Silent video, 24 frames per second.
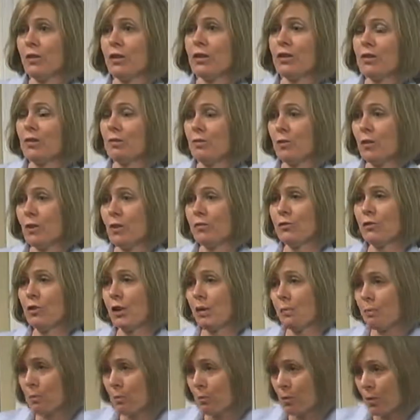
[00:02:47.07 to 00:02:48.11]
and it involved
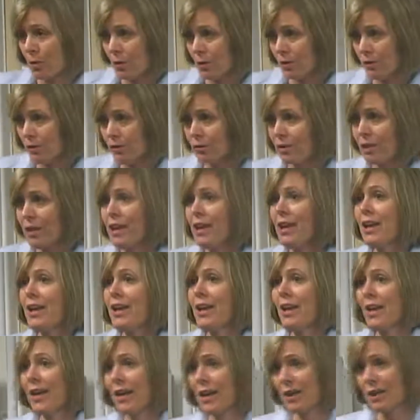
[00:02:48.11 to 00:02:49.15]
ophthalmology
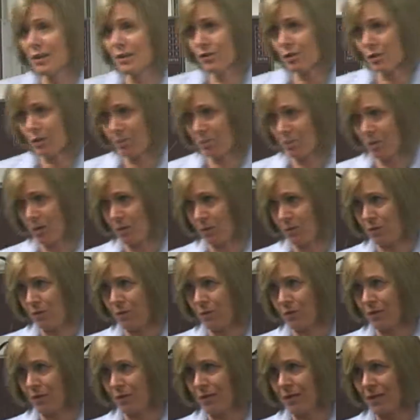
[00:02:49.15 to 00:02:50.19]
and
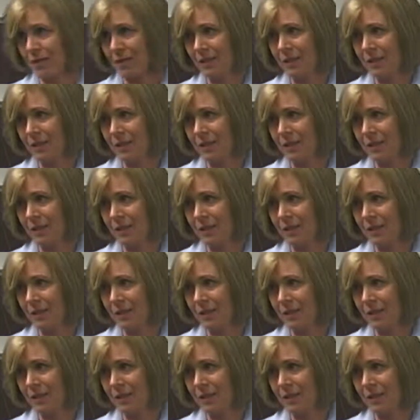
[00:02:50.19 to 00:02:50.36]
optometry.